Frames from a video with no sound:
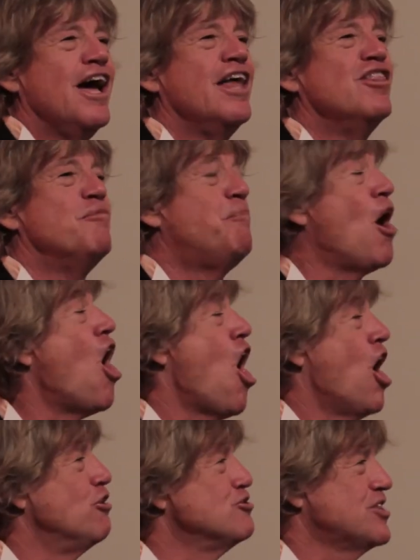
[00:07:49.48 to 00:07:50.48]
in the
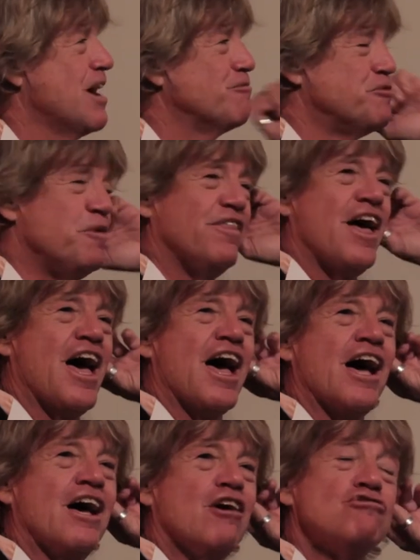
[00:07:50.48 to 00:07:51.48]
bar, who just happened to be
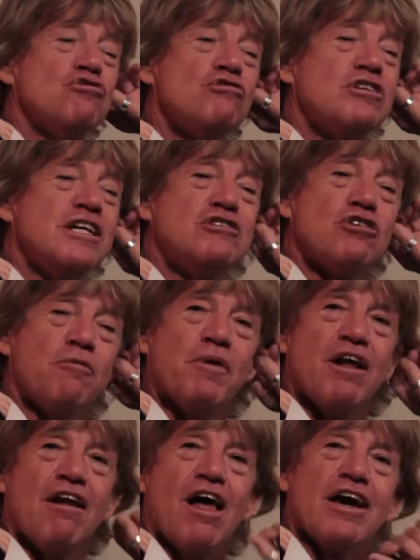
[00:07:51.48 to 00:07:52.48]
there. He took a
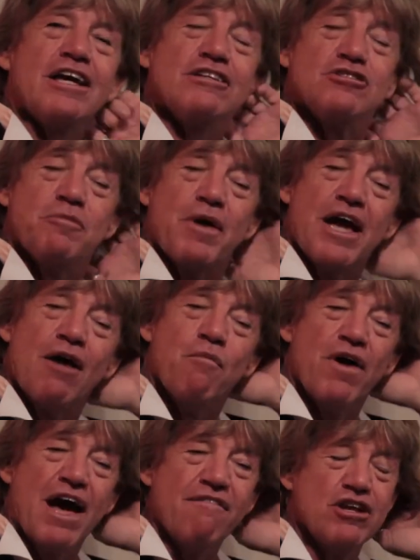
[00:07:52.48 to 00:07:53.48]
bit of liking to me, and
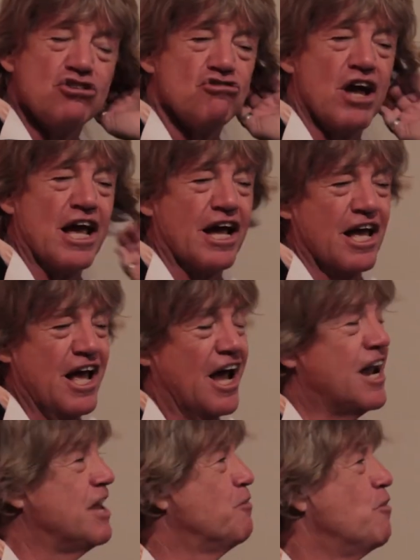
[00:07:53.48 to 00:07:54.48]
we're having a drink,
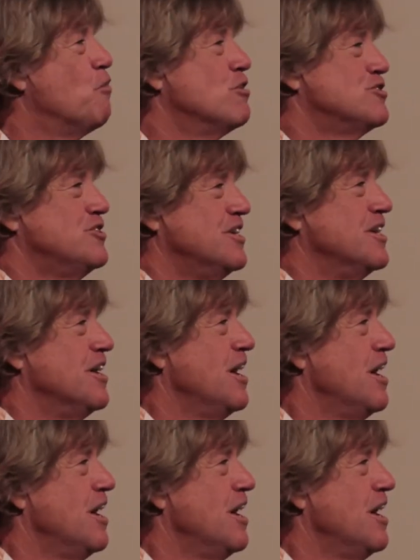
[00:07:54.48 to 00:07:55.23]
and he went, watch this.